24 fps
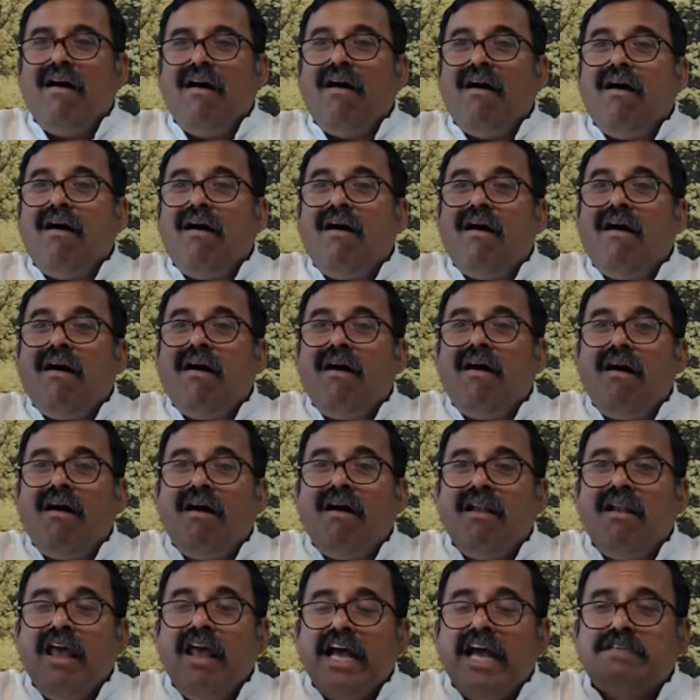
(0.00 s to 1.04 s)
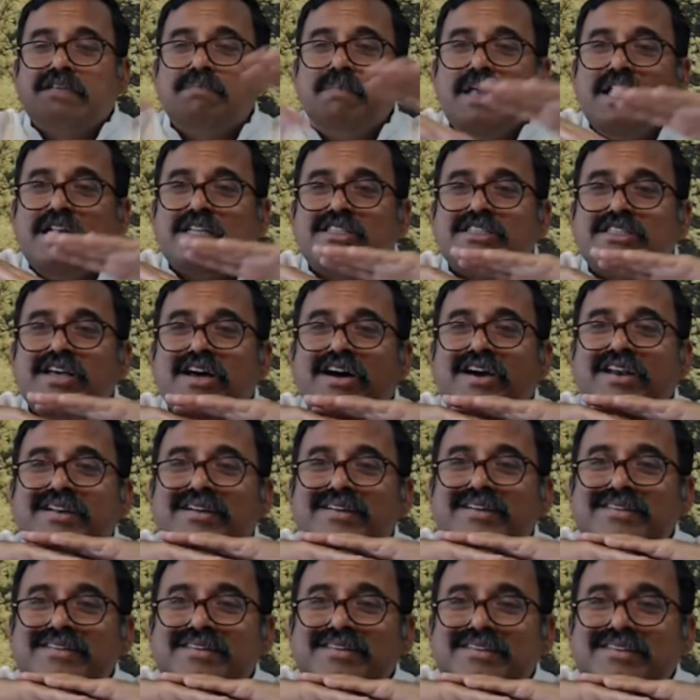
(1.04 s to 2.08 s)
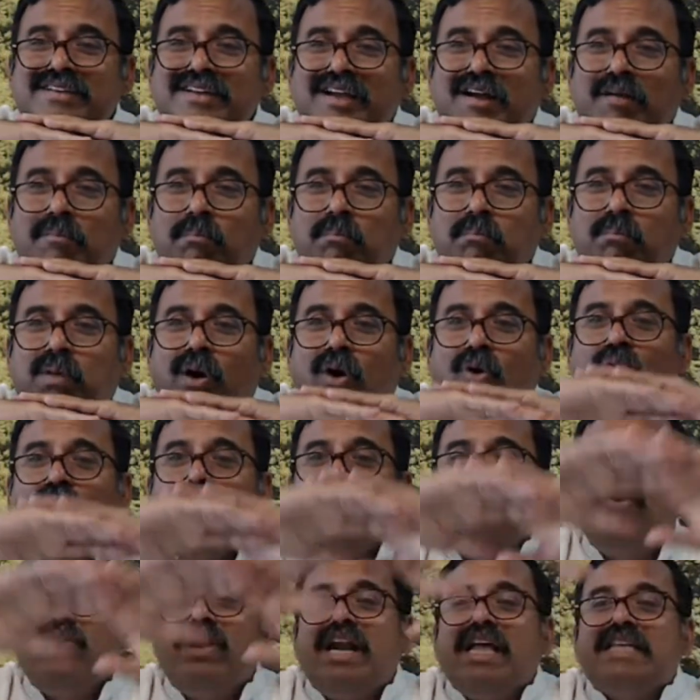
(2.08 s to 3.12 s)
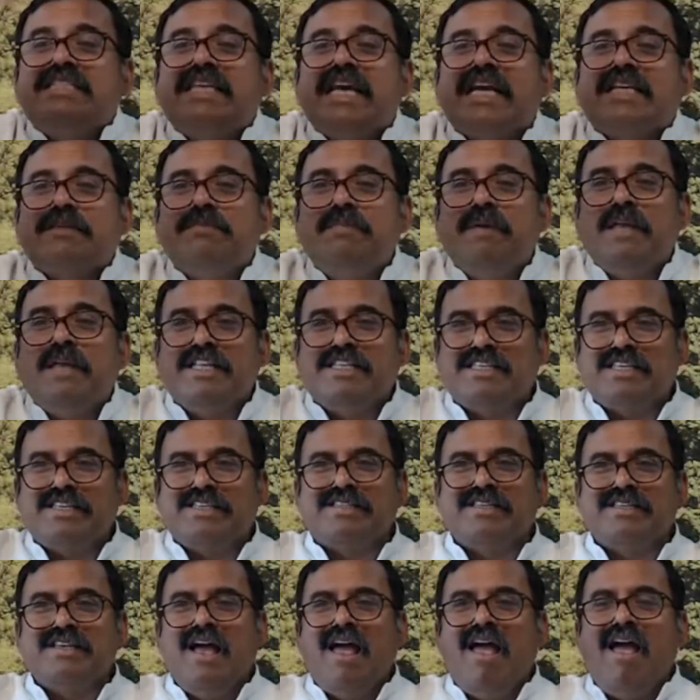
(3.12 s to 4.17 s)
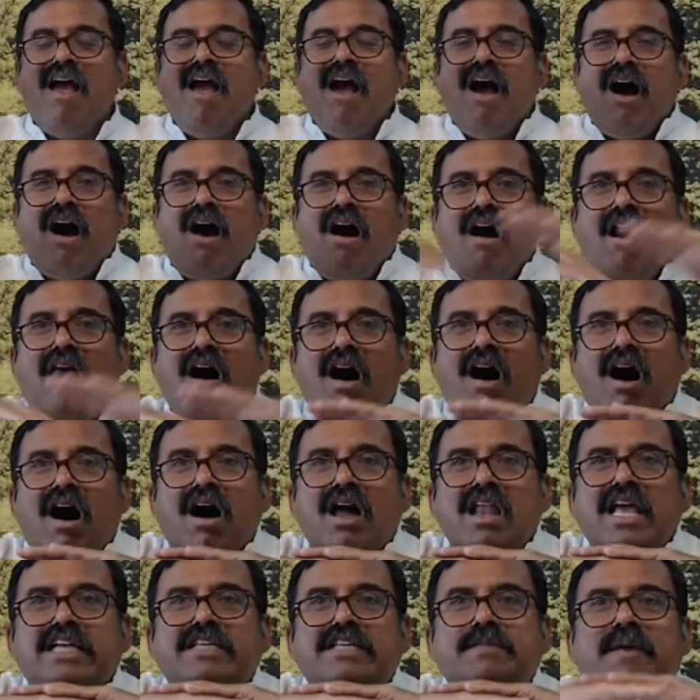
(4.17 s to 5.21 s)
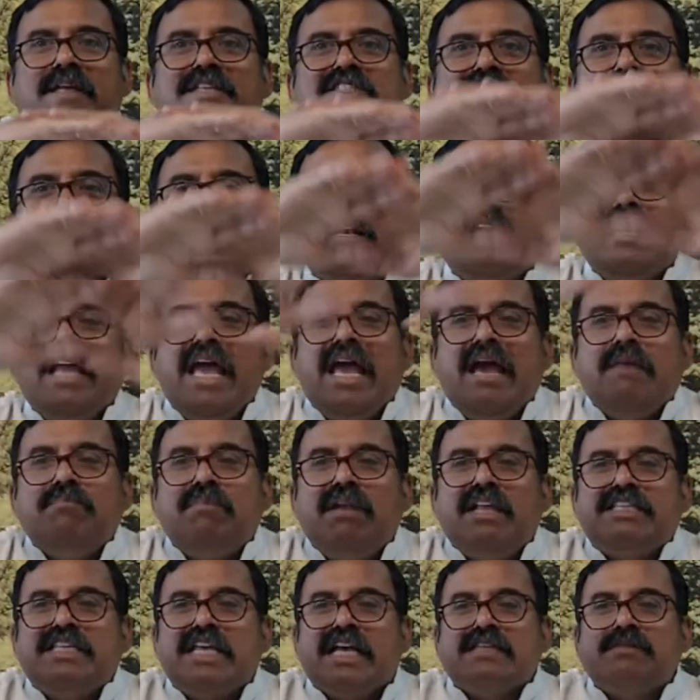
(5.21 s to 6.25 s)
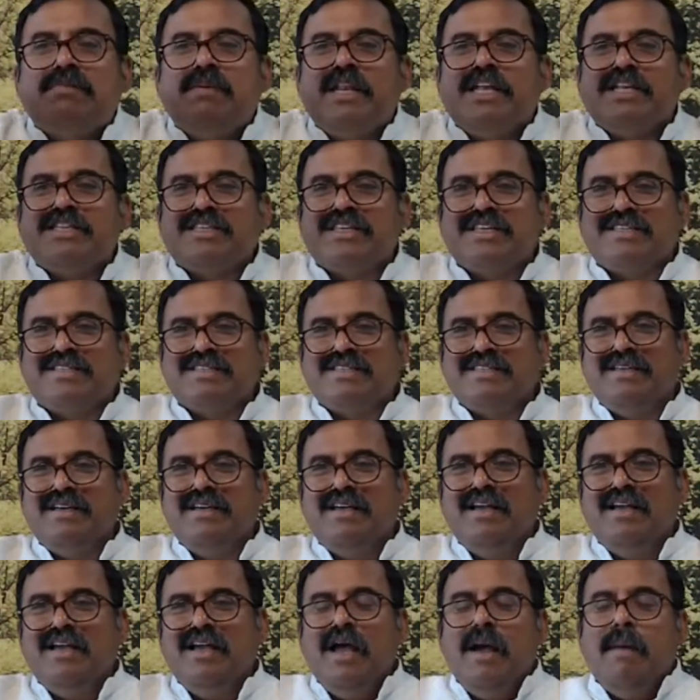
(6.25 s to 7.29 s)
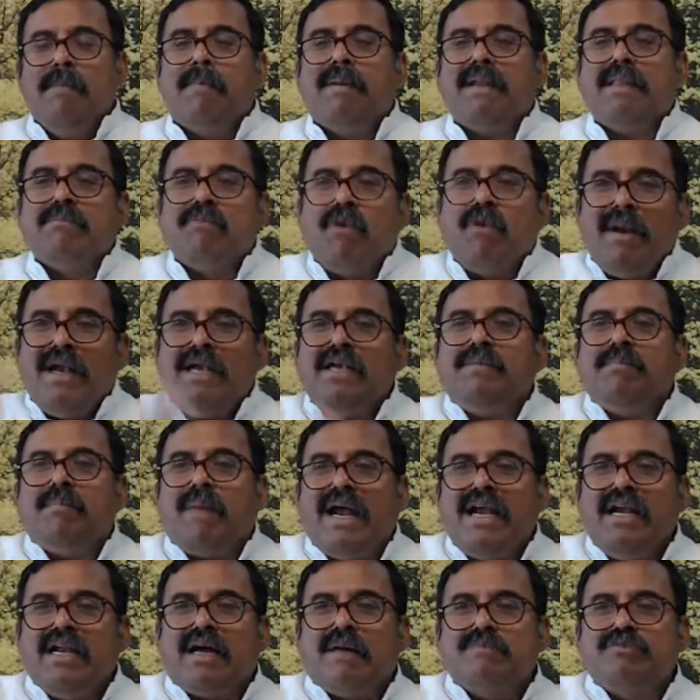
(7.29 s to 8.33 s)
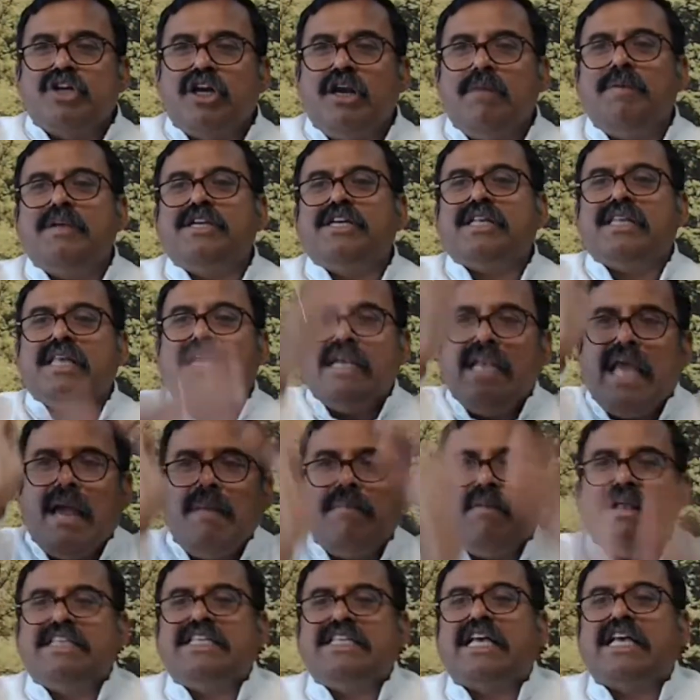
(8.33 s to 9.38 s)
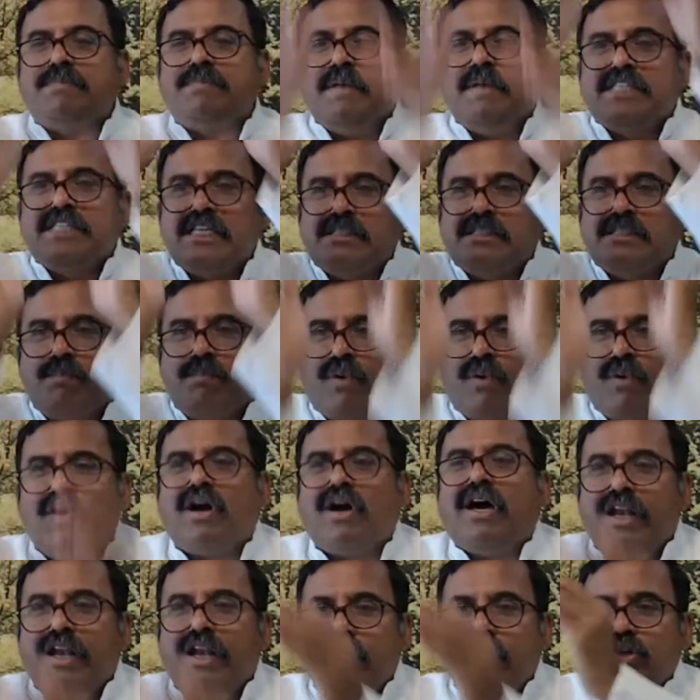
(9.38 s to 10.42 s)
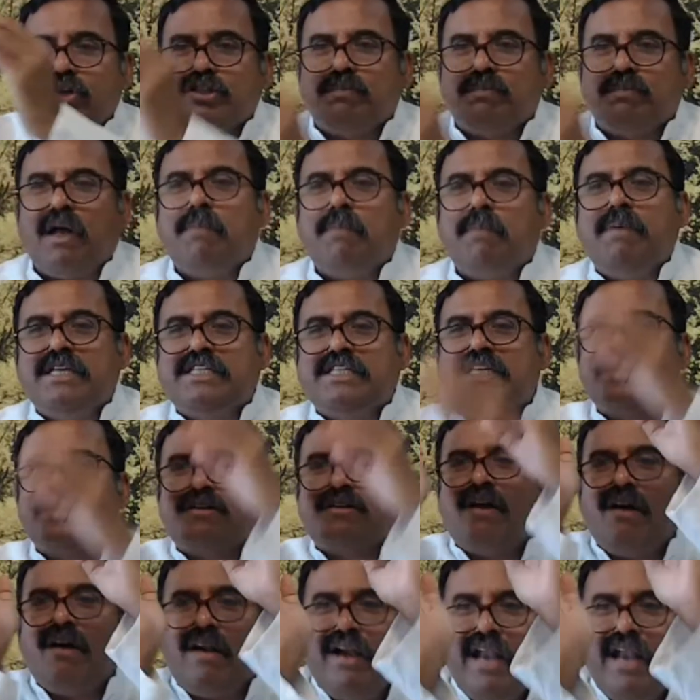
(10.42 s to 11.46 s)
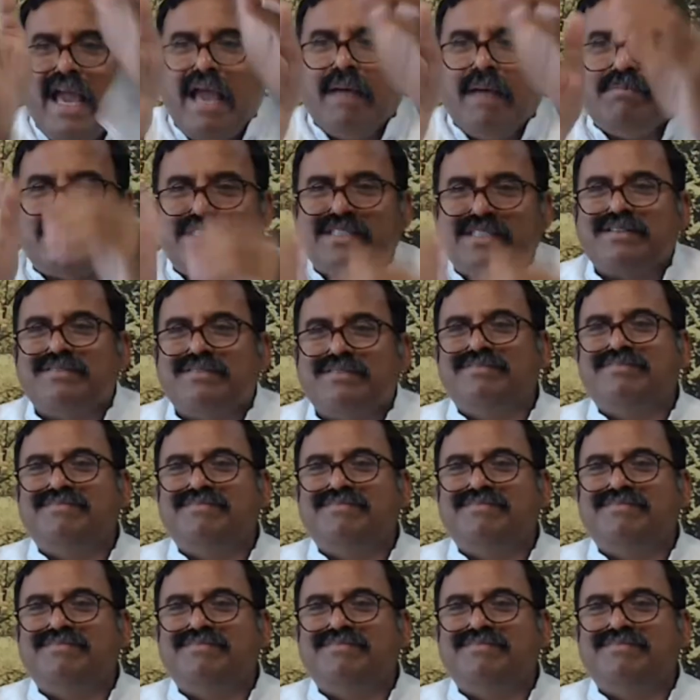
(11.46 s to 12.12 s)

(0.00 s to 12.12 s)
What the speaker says: All experiences are boundless experiences. All experiences are nameless experiences. But the moment mind comes into picture, the nameless experience is broken into small pieces called names.